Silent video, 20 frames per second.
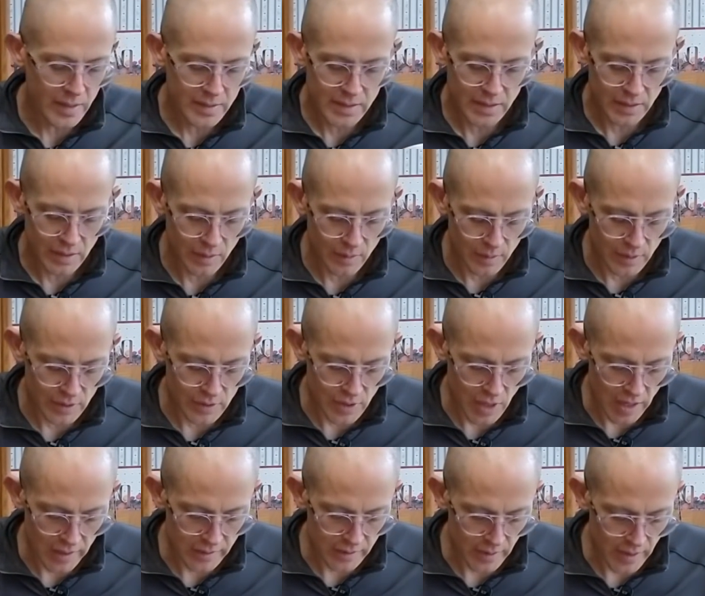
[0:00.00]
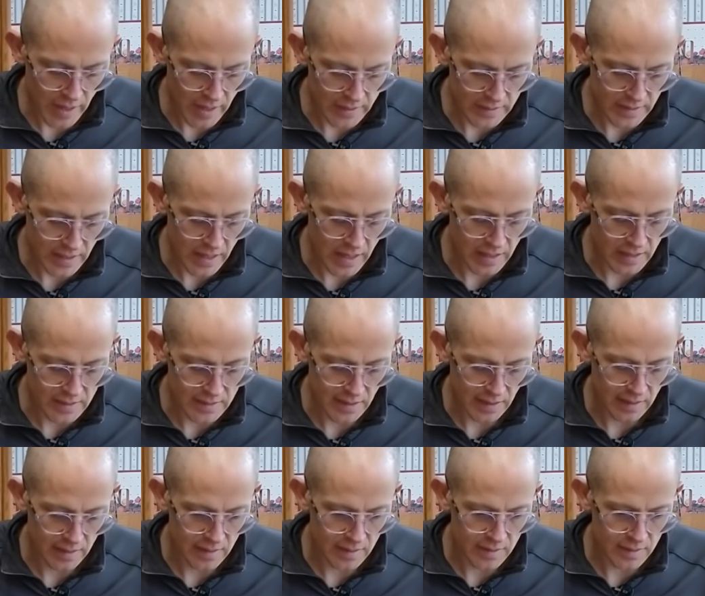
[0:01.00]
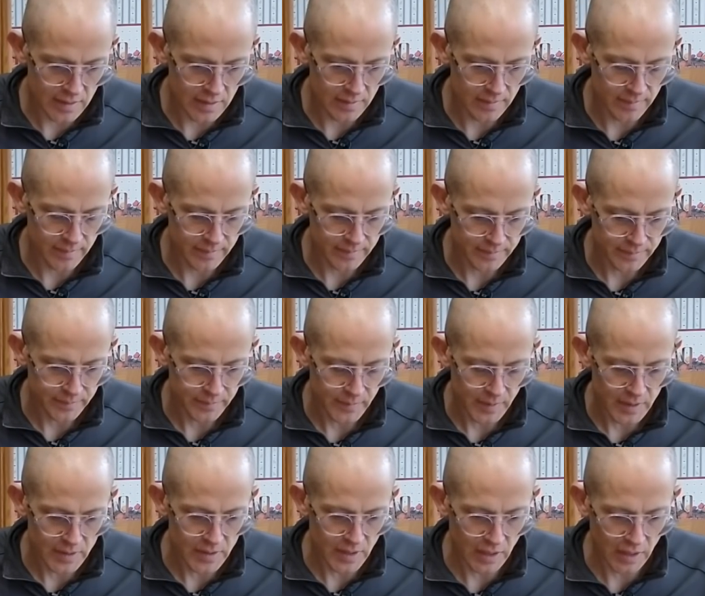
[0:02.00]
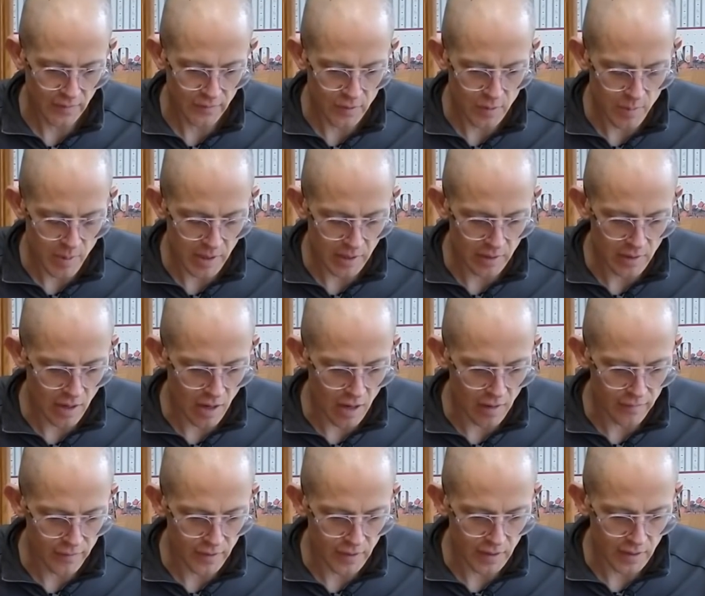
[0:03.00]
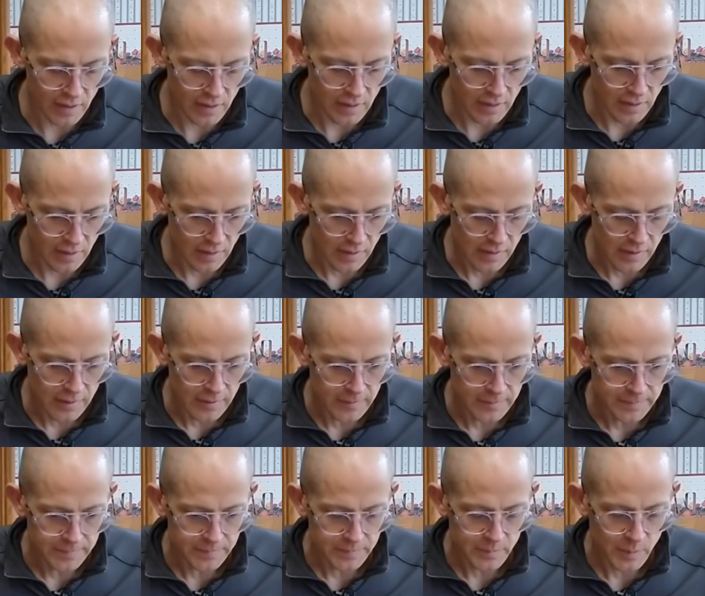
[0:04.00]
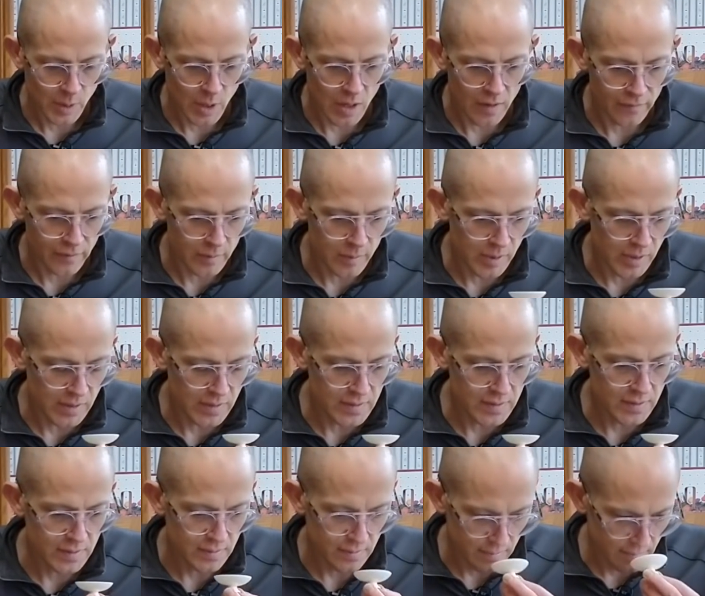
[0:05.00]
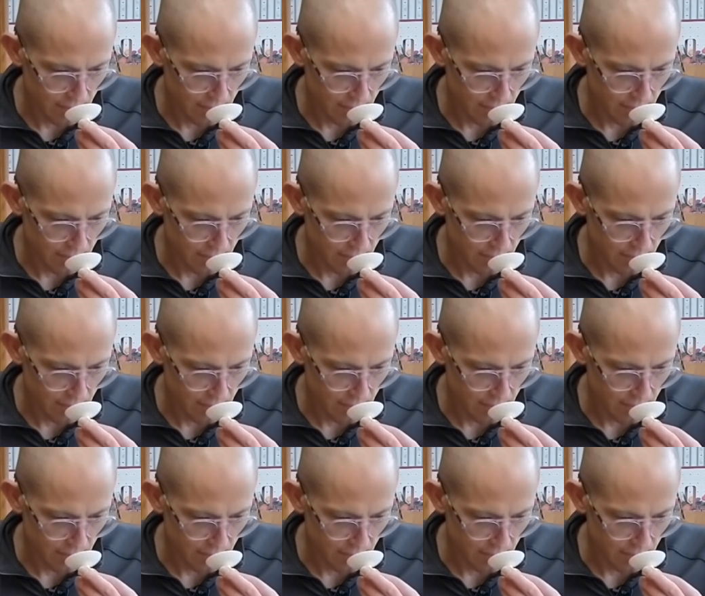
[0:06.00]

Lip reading: is it that only Cha Tou has that? It's like this, it's like if you made coffee beans,